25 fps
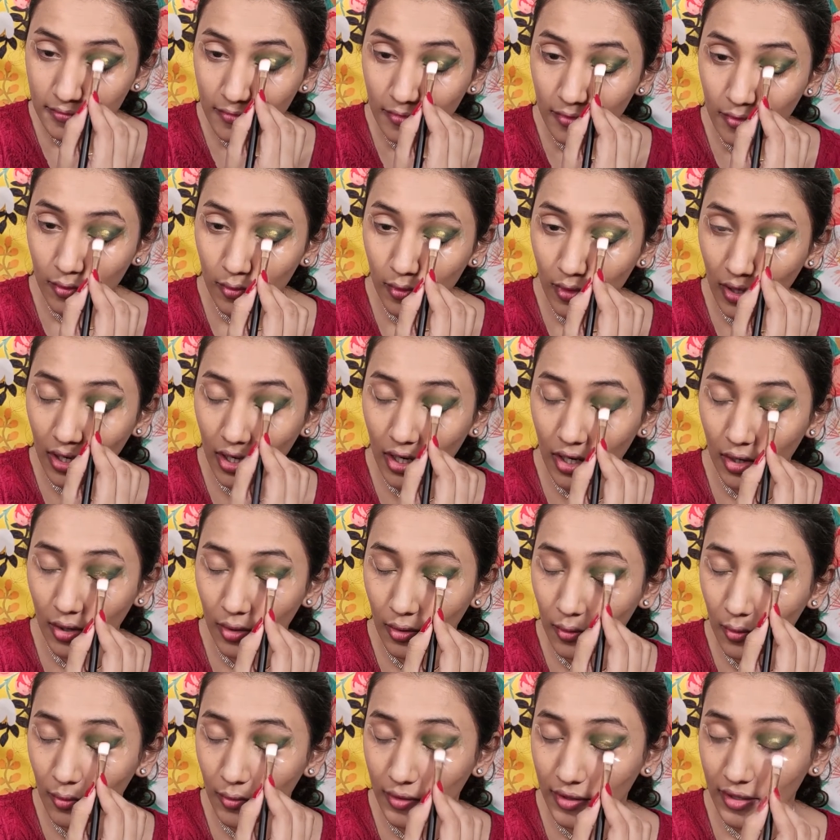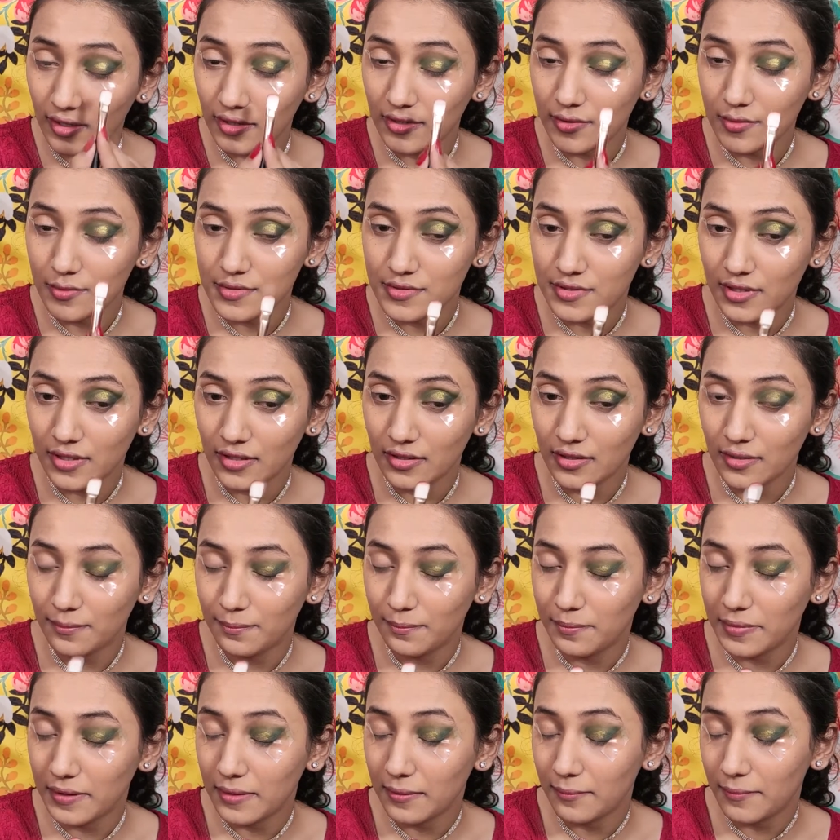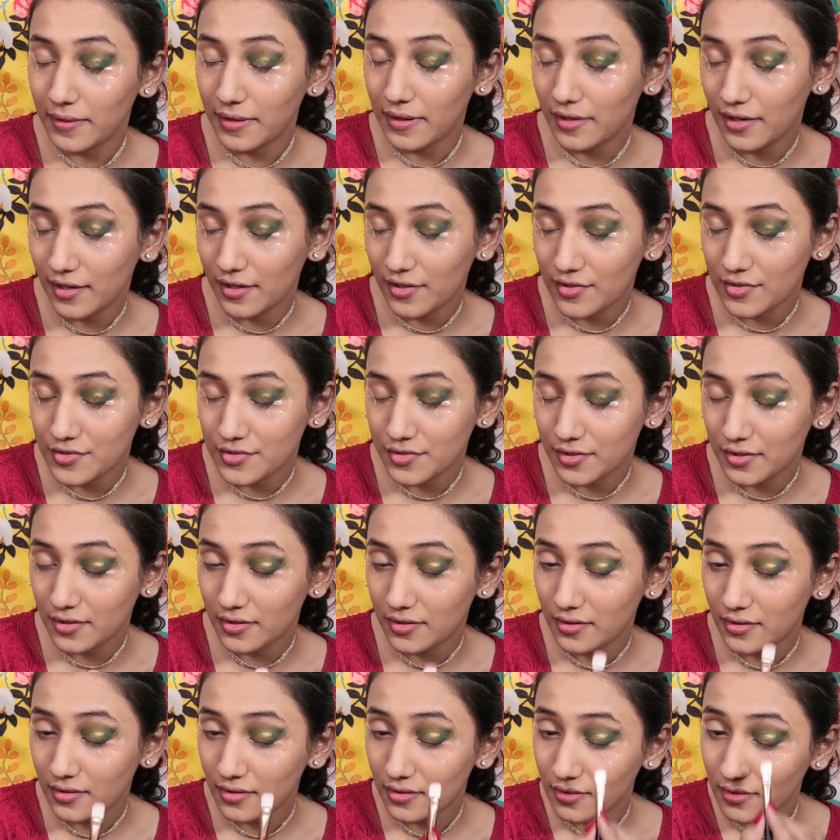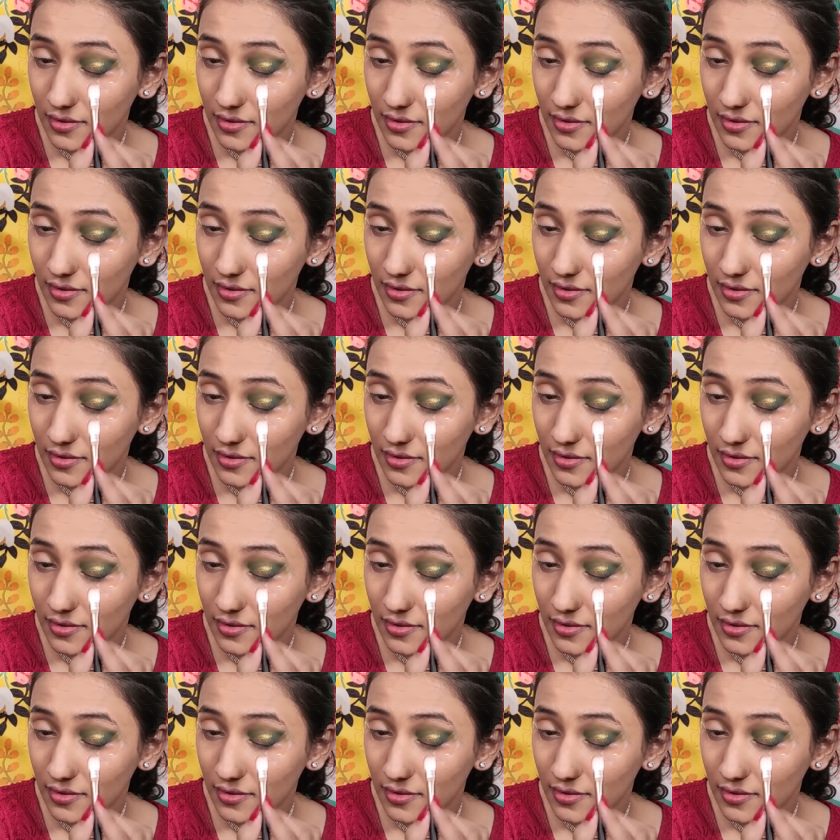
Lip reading: Wow, can you see the pigmentation?